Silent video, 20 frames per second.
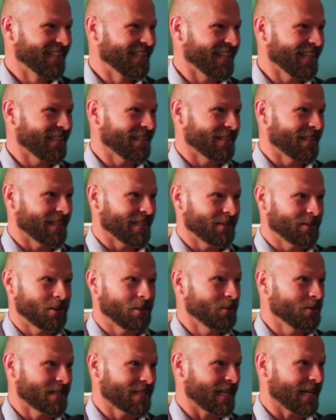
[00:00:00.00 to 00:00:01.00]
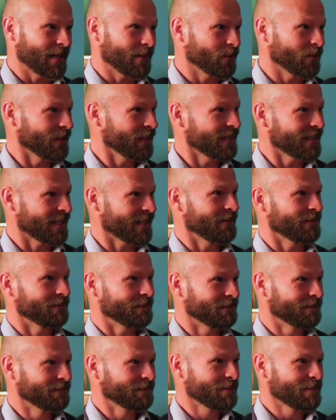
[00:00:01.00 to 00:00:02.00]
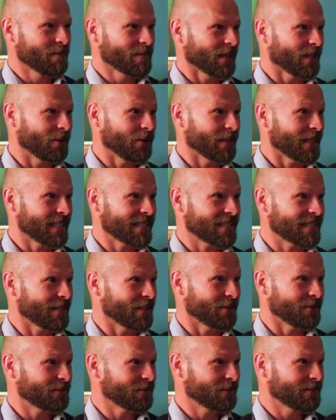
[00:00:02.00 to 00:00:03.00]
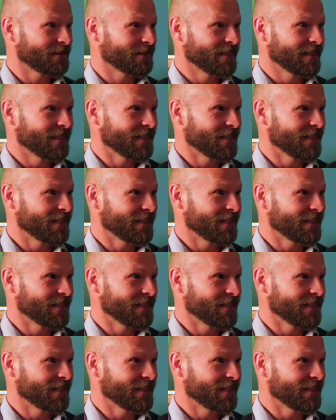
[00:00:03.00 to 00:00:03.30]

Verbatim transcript: and use cameras and all that stuff. Right.